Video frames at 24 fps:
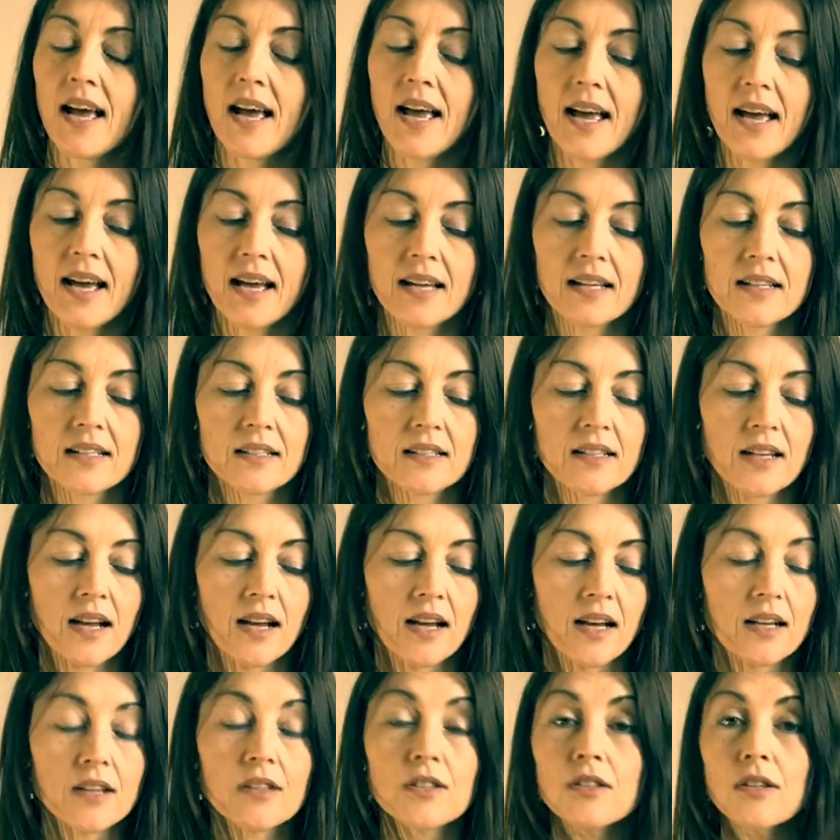And
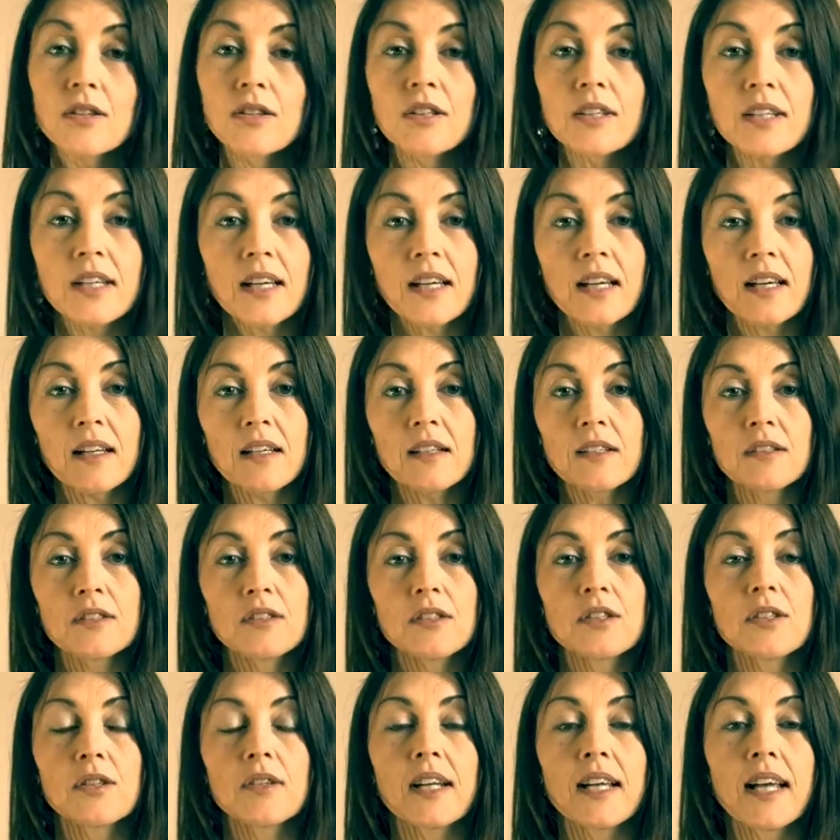
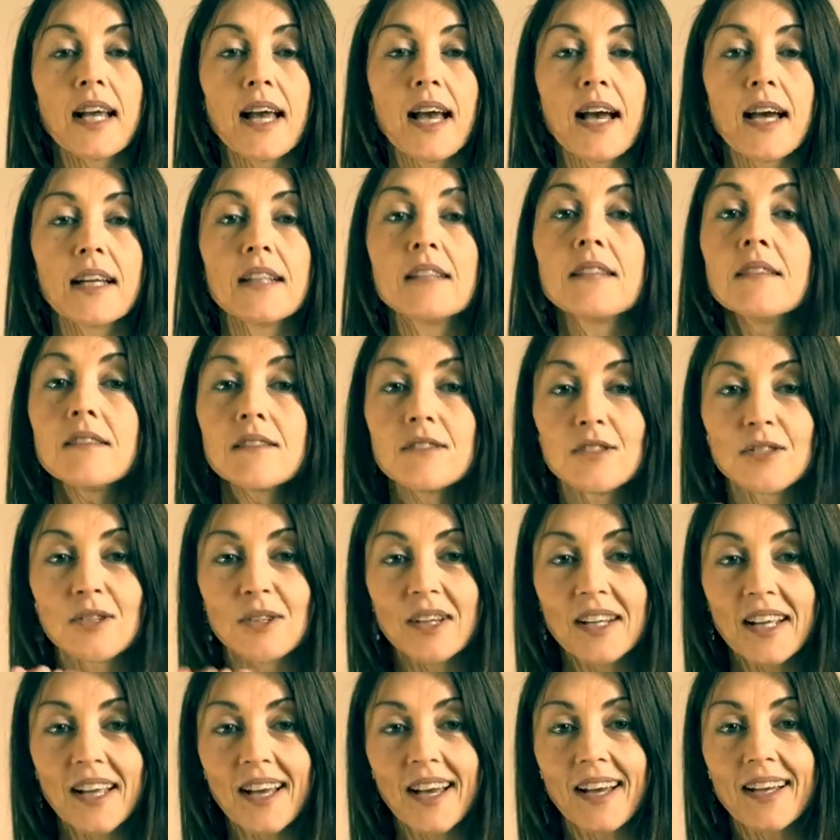tuning ahead
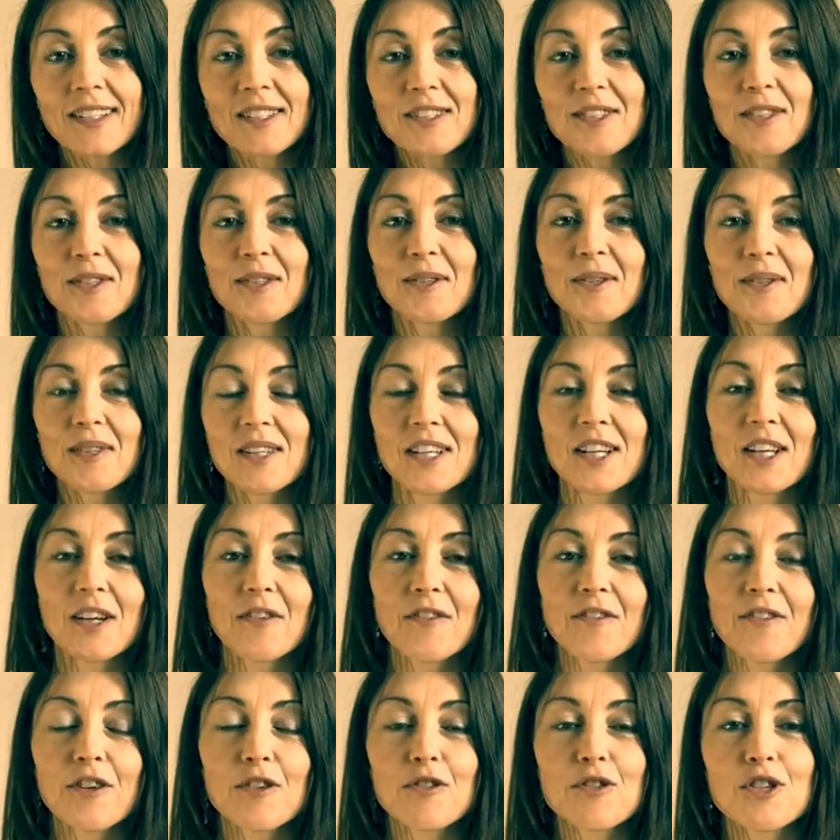to the near
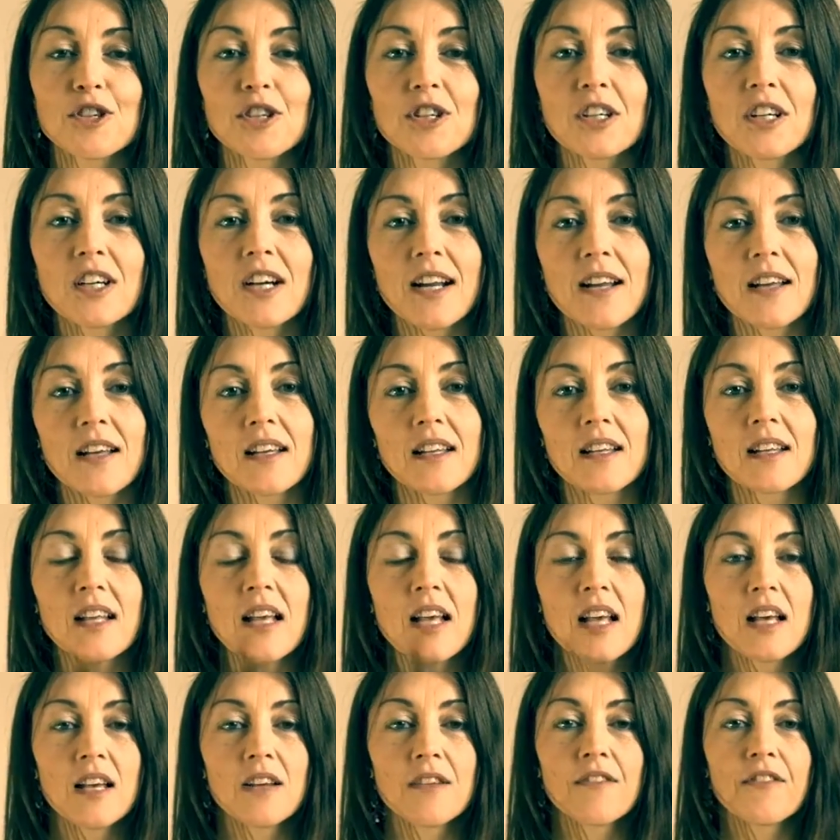future and
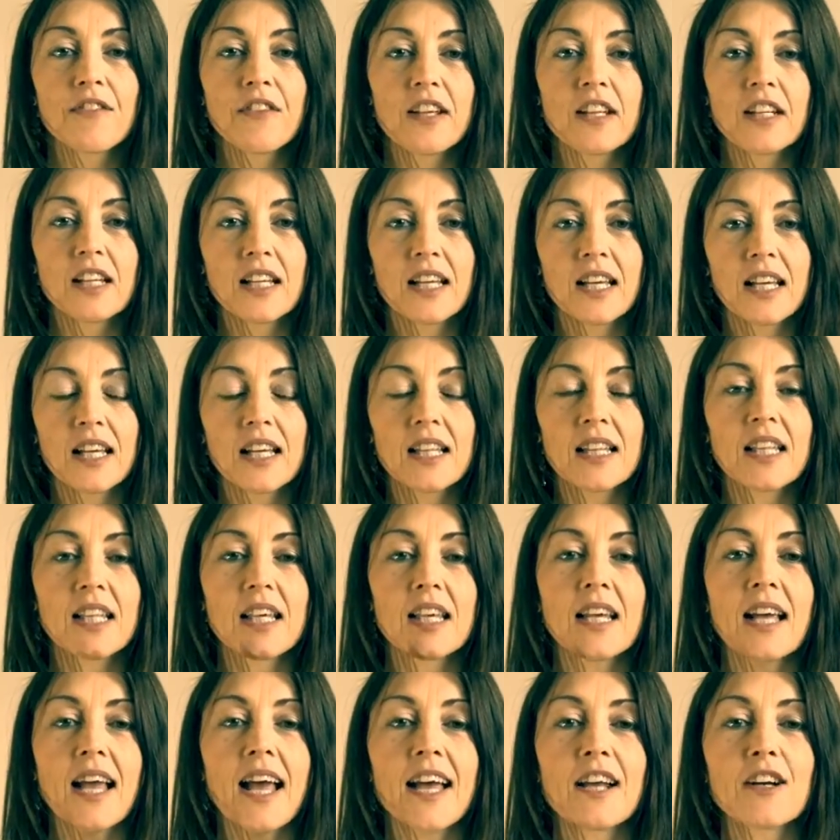feeling
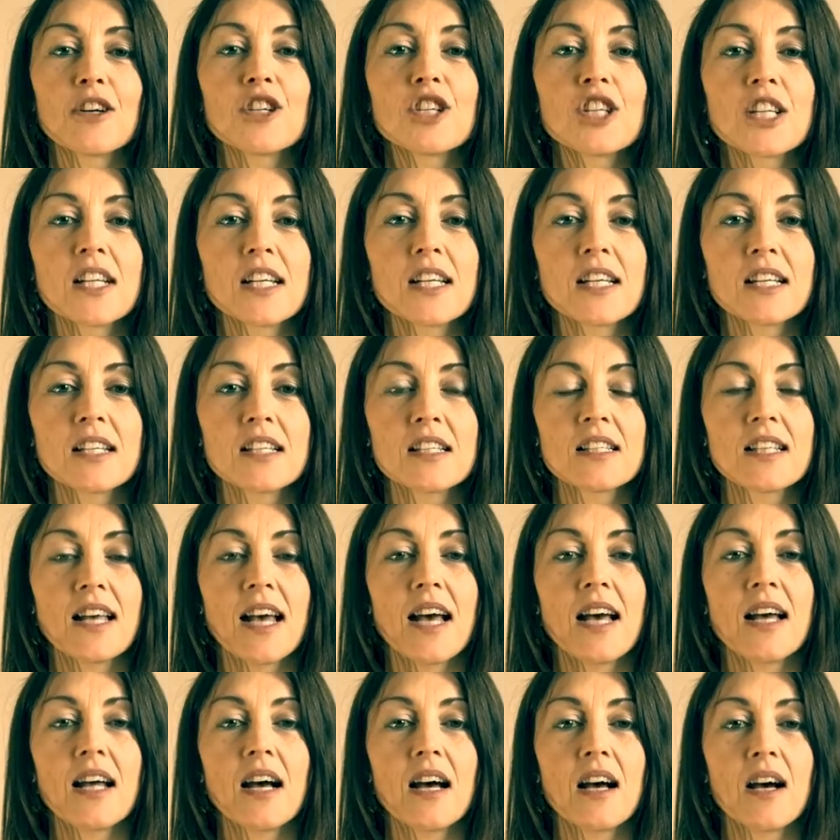the energies
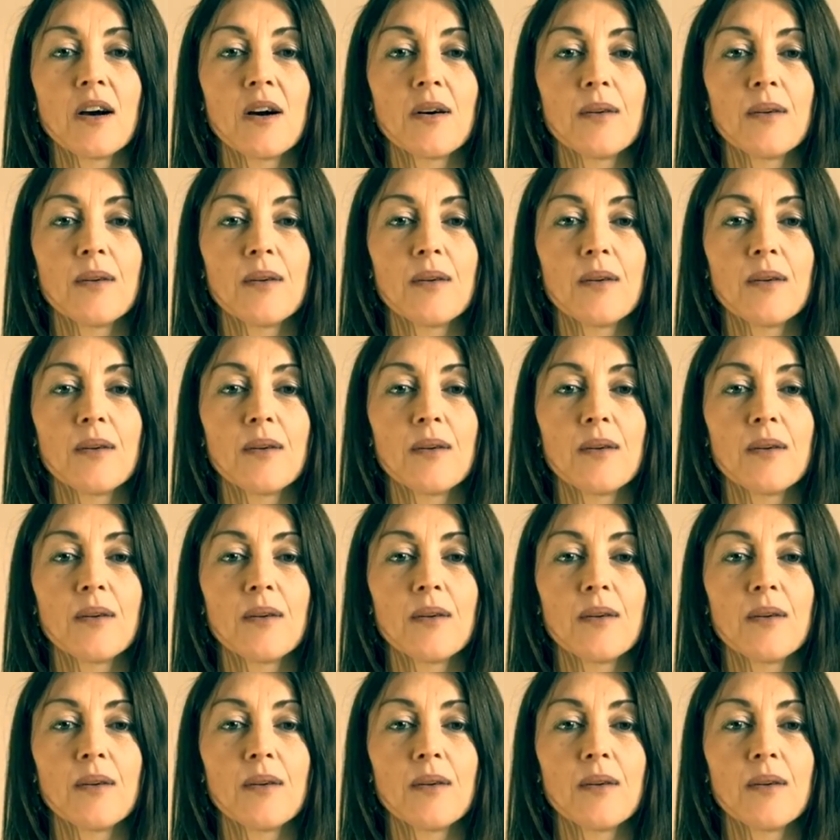that